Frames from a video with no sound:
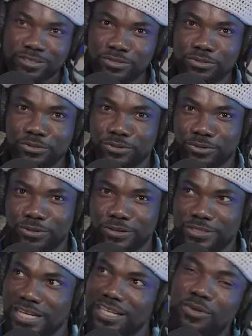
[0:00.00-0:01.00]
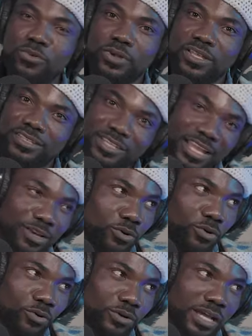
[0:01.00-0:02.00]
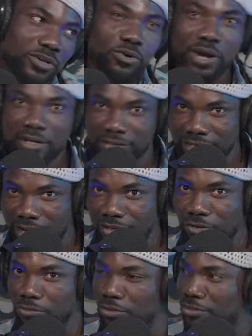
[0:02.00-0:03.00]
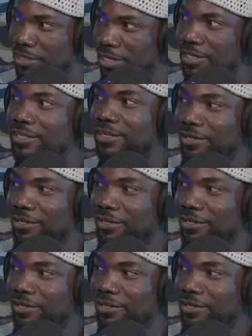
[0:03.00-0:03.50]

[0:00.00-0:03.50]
Yeah, so it was like a quick hello, like oh, I like your music,